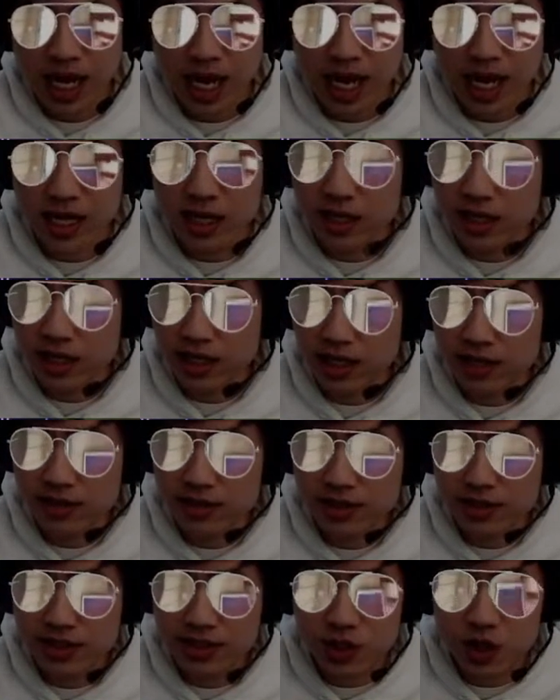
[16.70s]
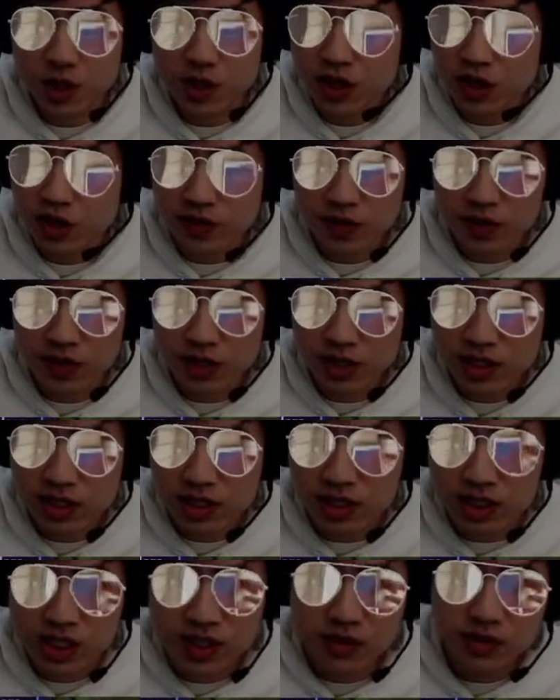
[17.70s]
and just going over
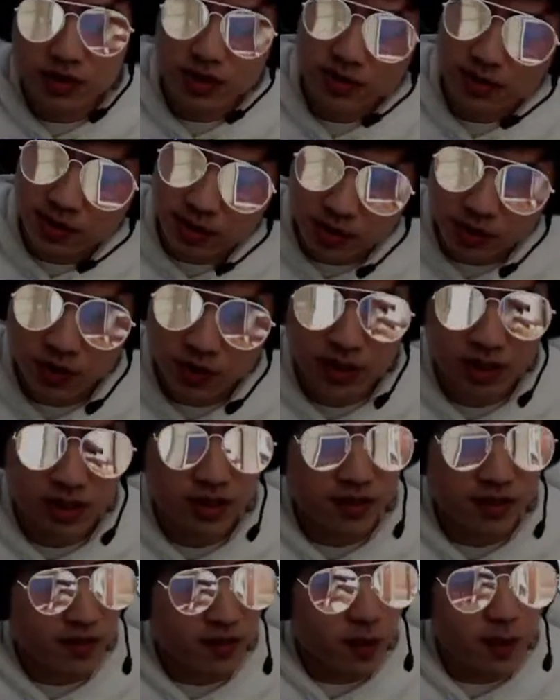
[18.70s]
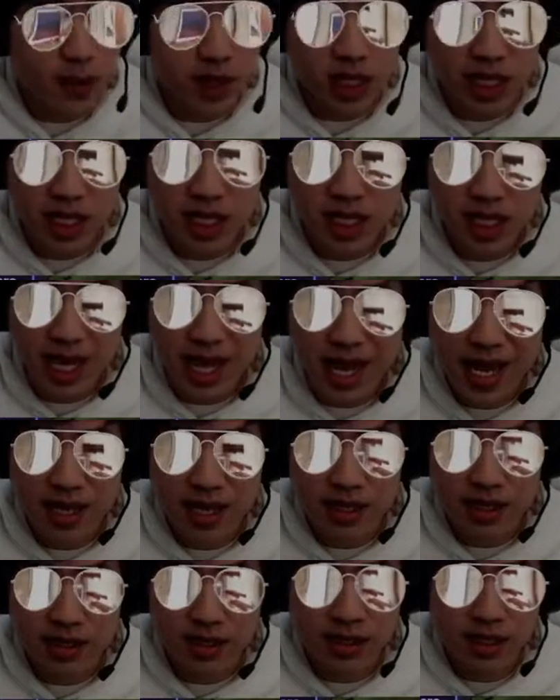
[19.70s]
the general tips and tricks of playing
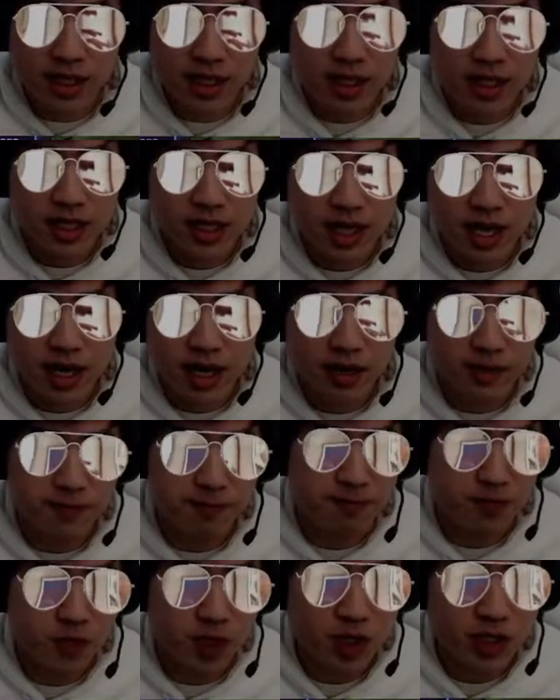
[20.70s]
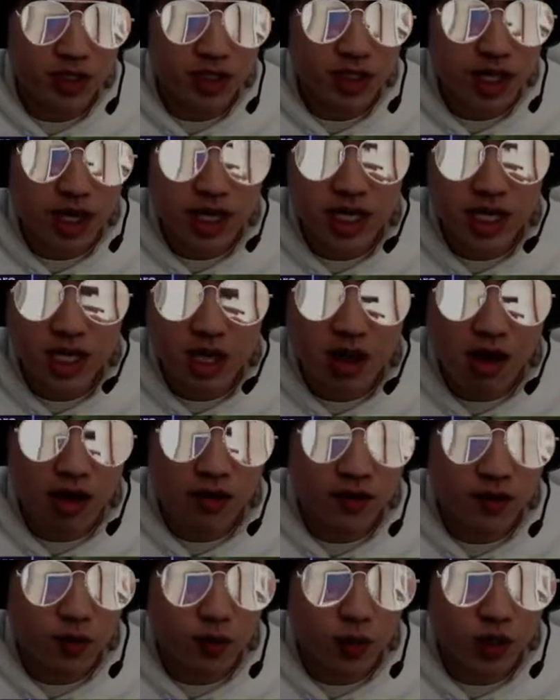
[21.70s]
Anna. Now, starting off
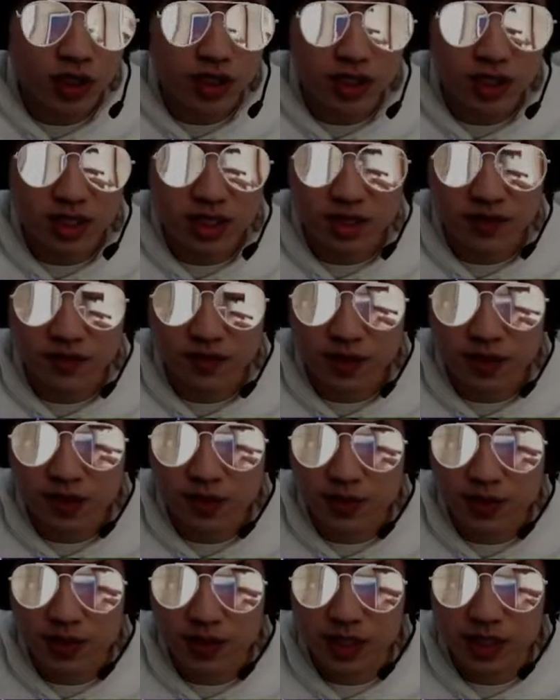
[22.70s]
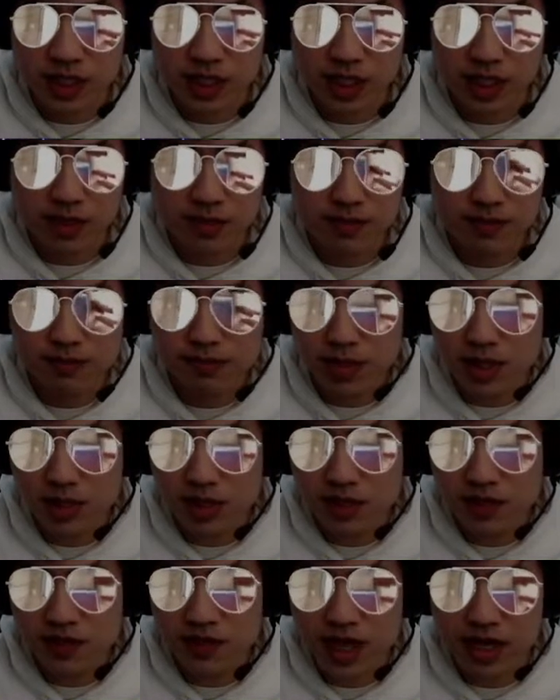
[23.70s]
with the first build here,
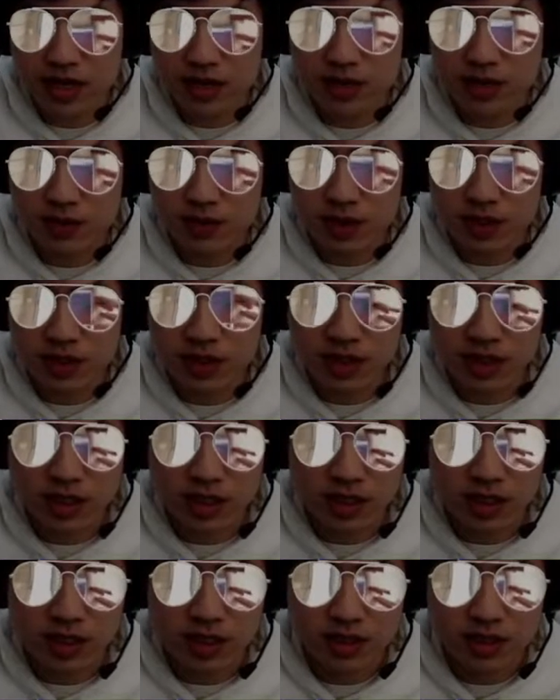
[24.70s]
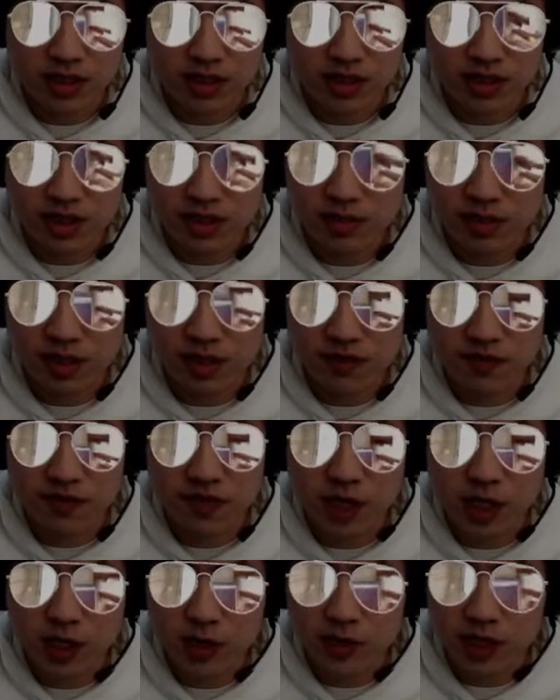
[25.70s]
most of Anna's builds are just going to be
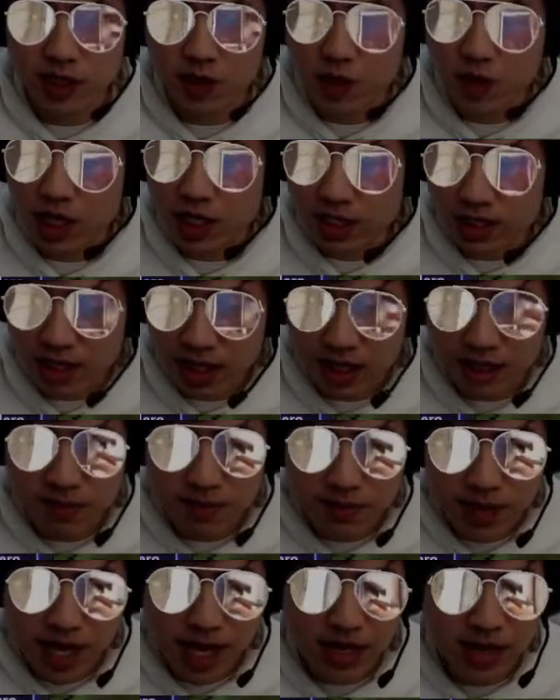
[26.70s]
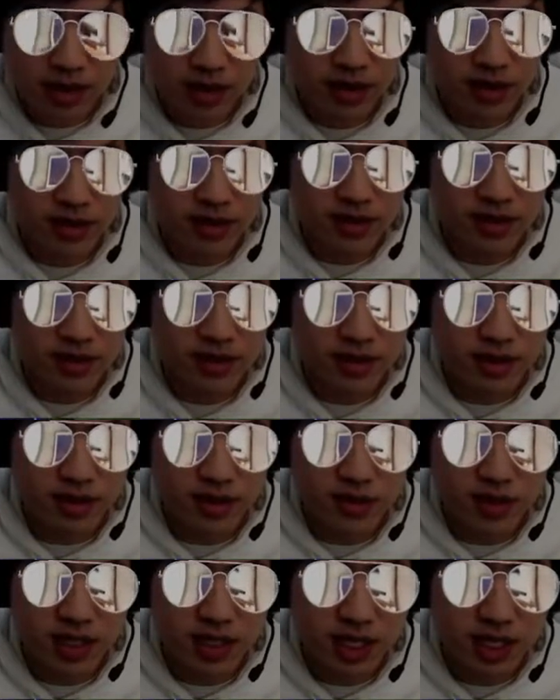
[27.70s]
following one talent path. This is going to
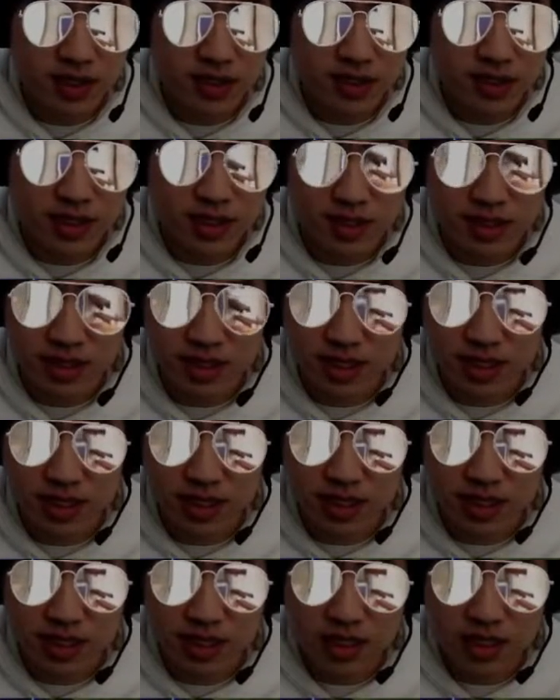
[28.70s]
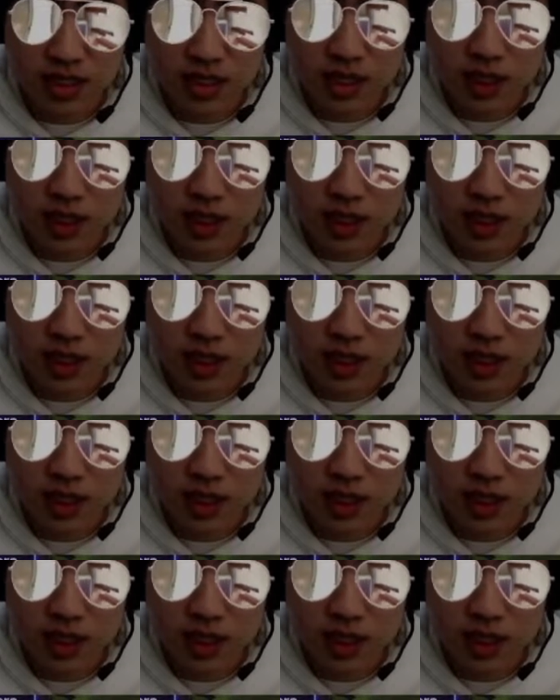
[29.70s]
be, as you can see, the